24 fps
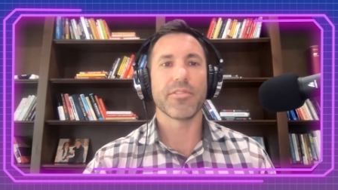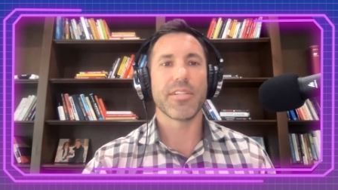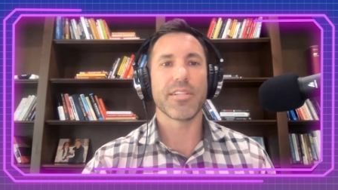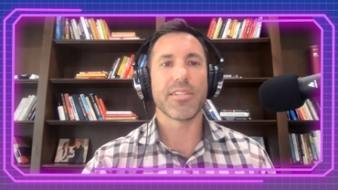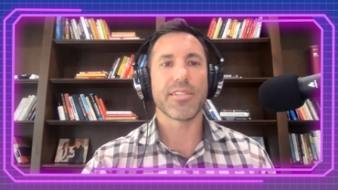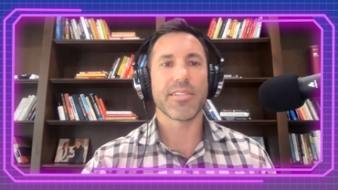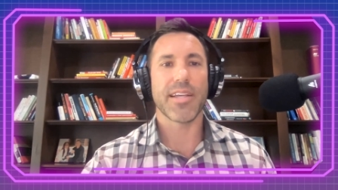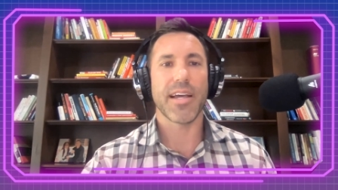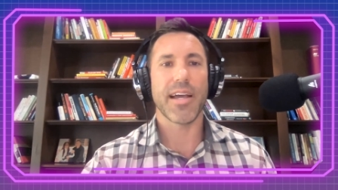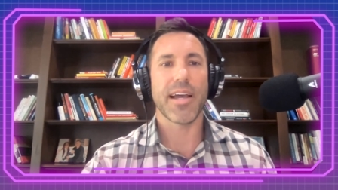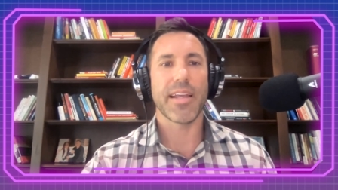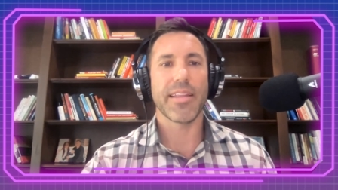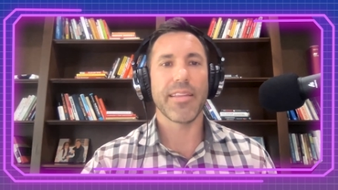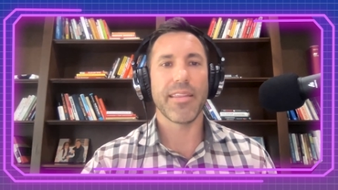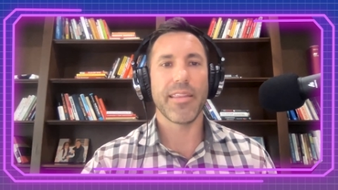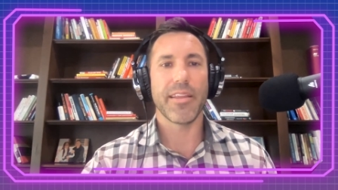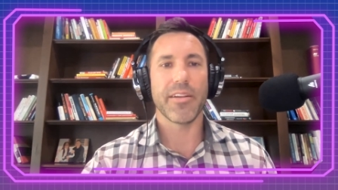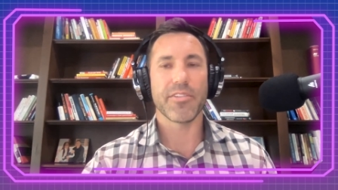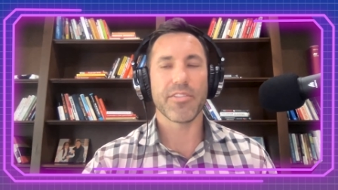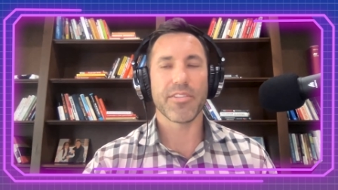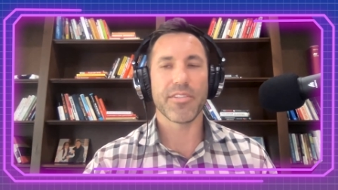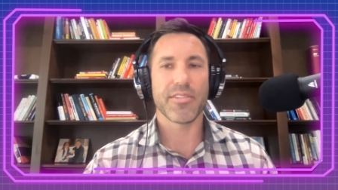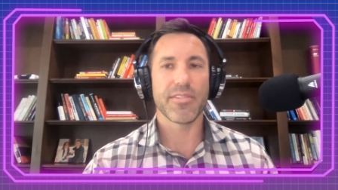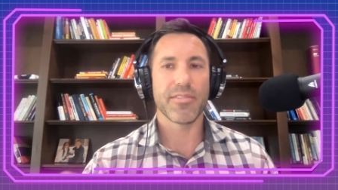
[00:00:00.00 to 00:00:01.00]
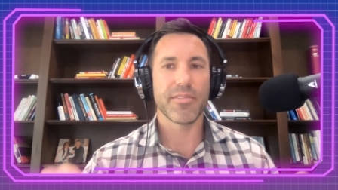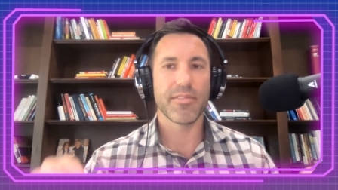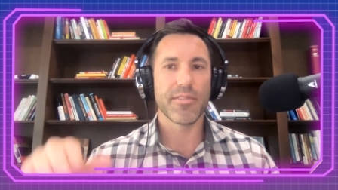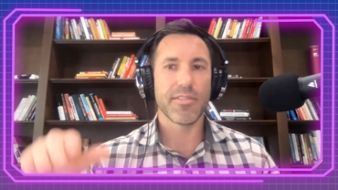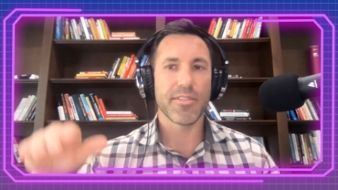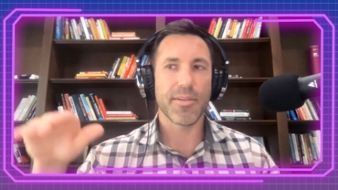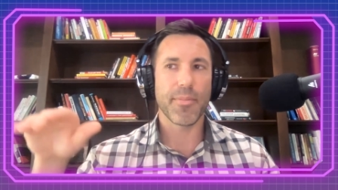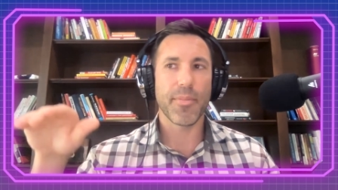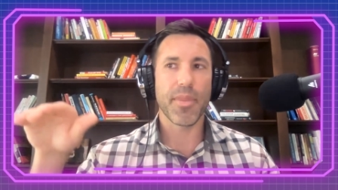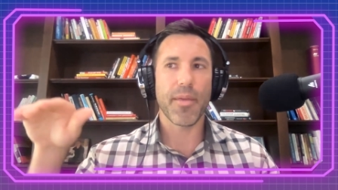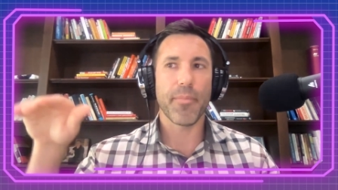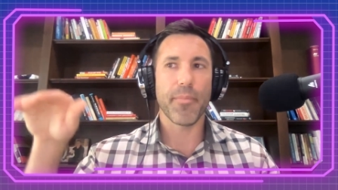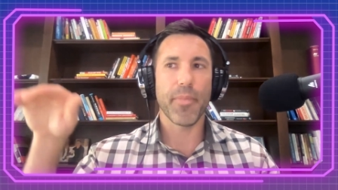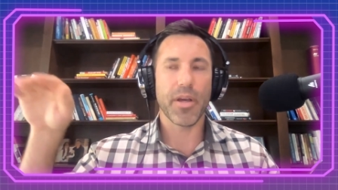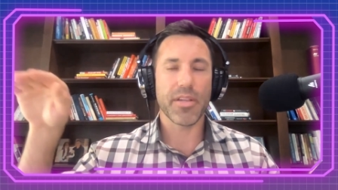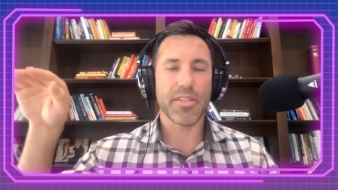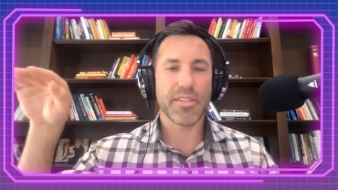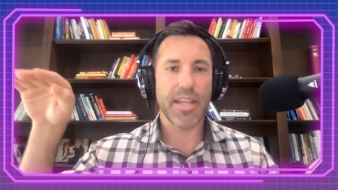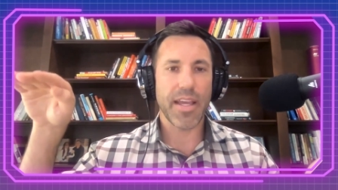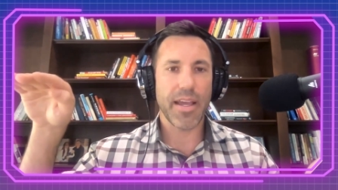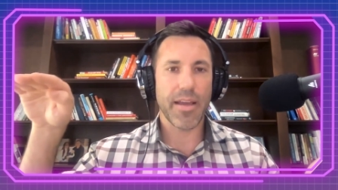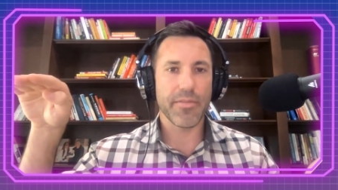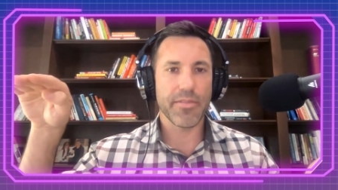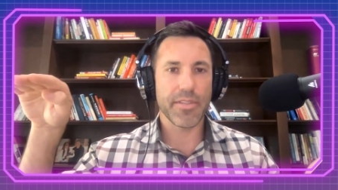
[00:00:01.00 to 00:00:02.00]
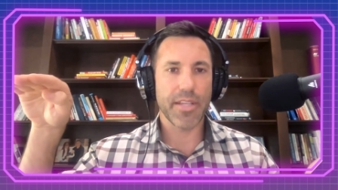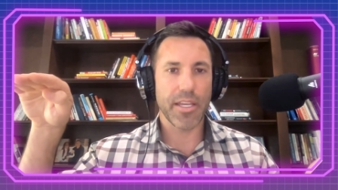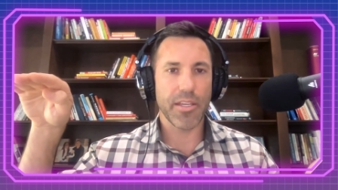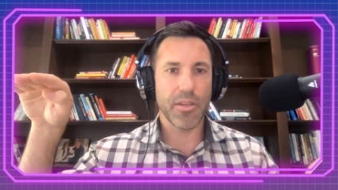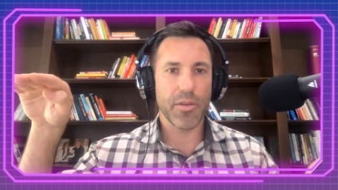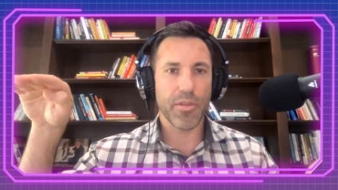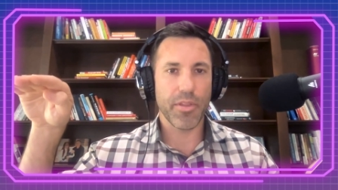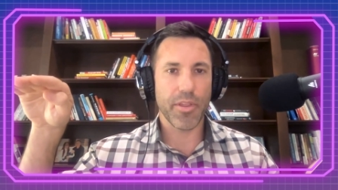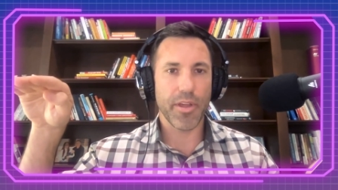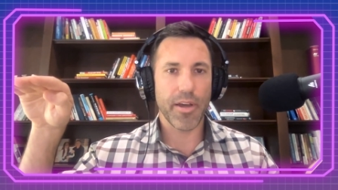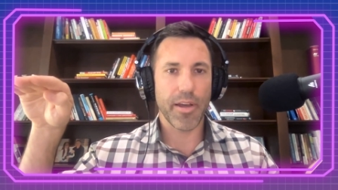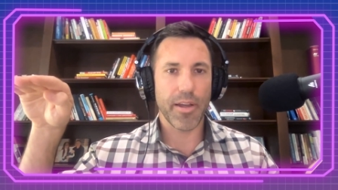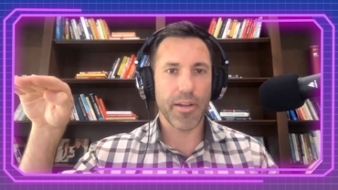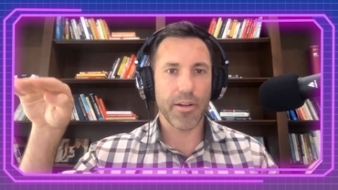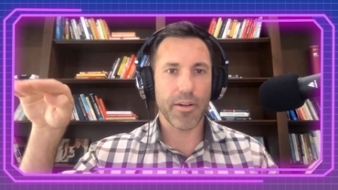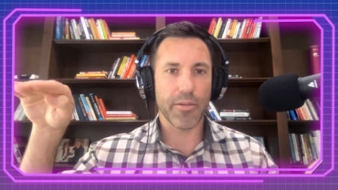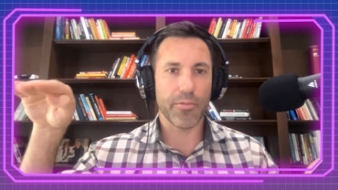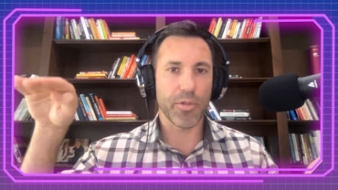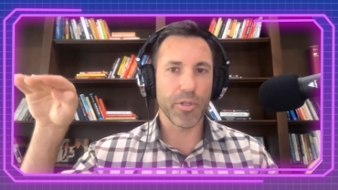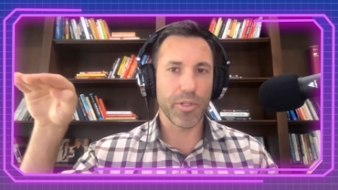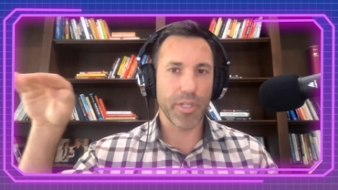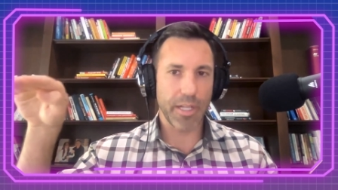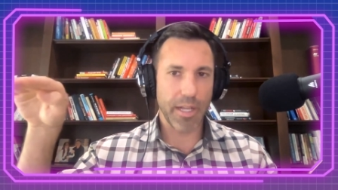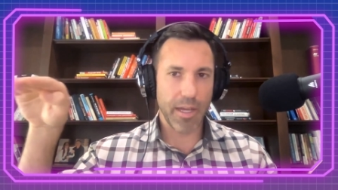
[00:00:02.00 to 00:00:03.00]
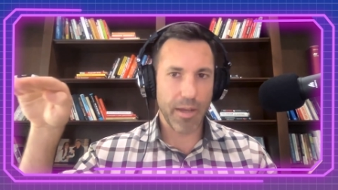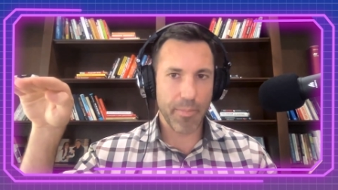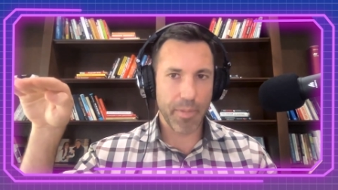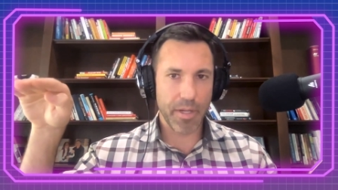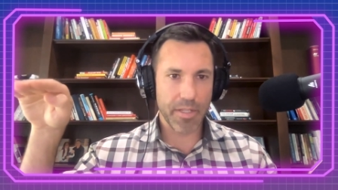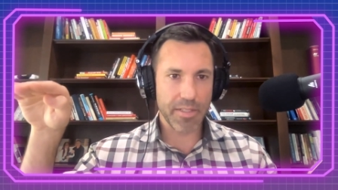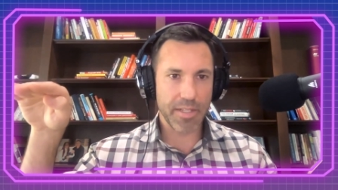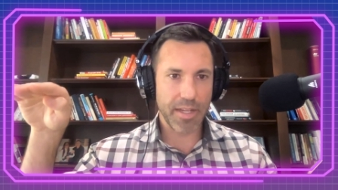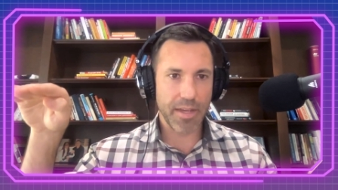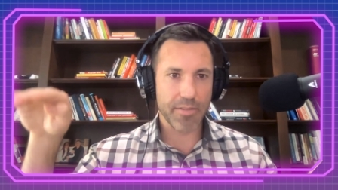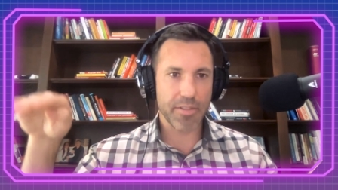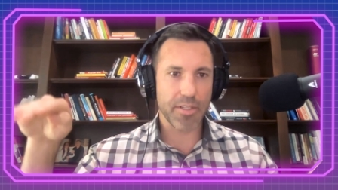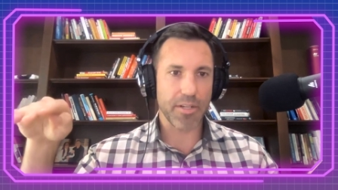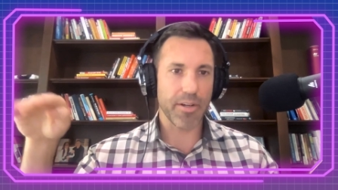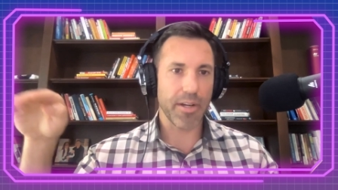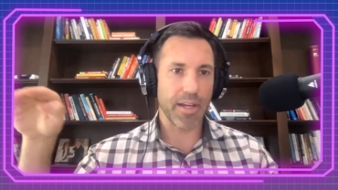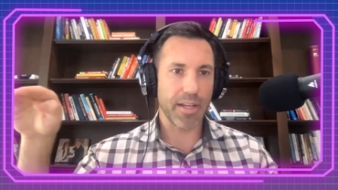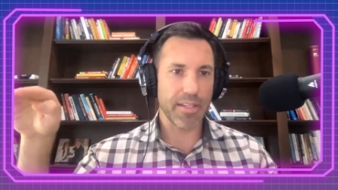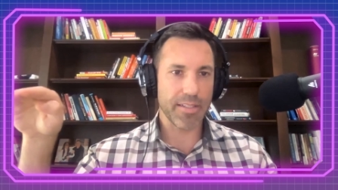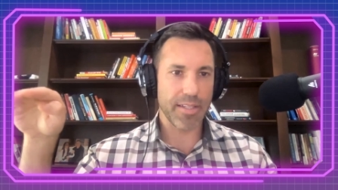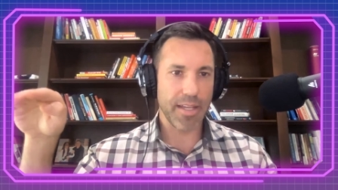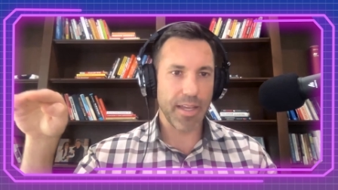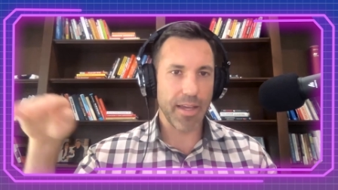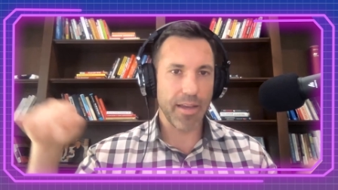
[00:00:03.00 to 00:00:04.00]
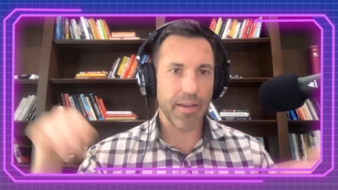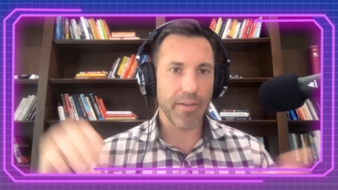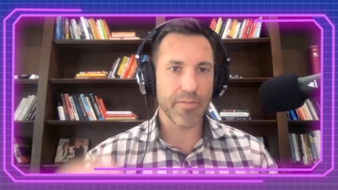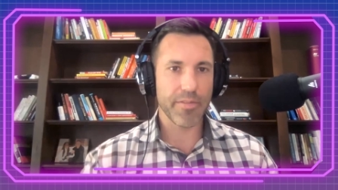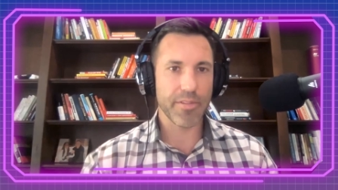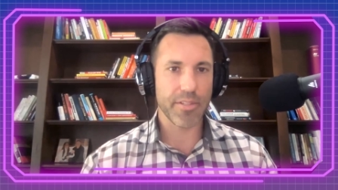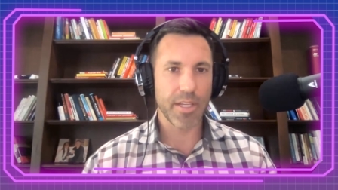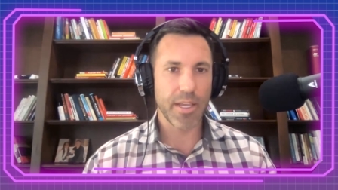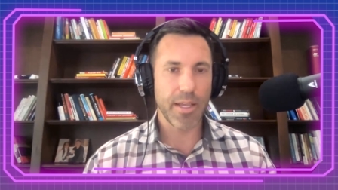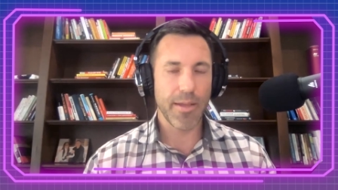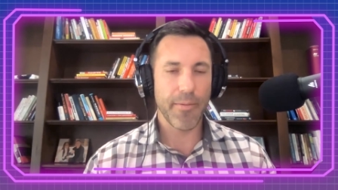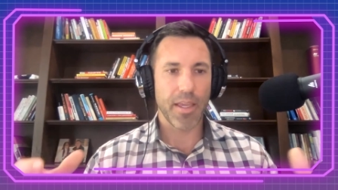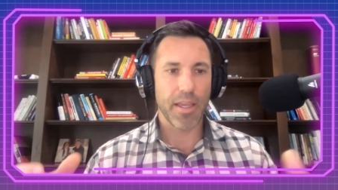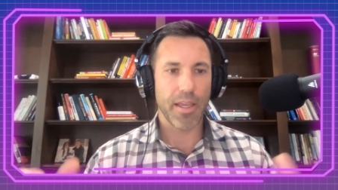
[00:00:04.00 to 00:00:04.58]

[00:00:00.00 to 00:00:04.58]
decide there's some of the must haves that you thought are really not must haves, they're nice to haves.